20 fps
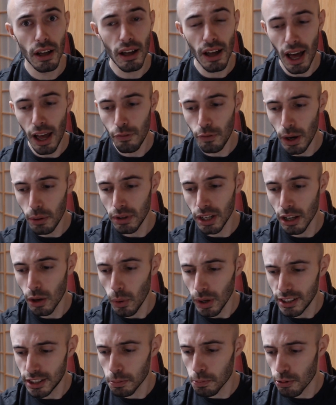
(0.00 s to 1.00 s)
I found it
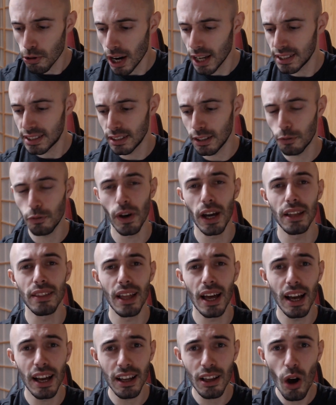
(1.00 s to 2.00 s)
quite surprising to find
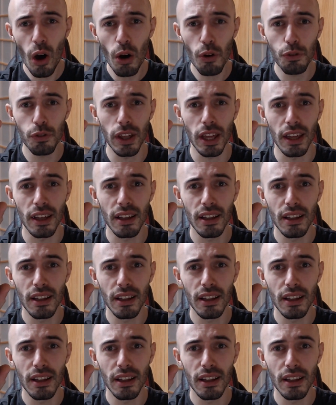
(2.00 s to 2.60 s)
that coffee